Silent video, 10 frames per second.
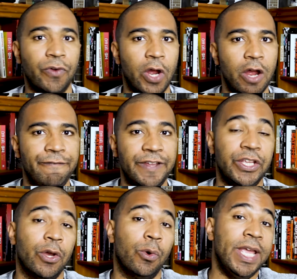for her
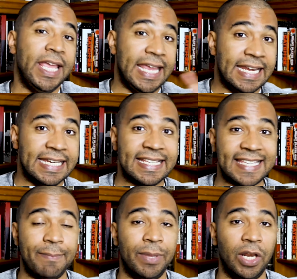video in
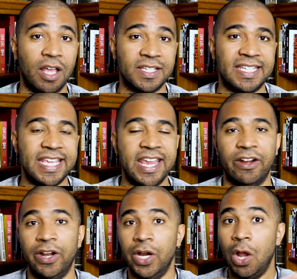December last year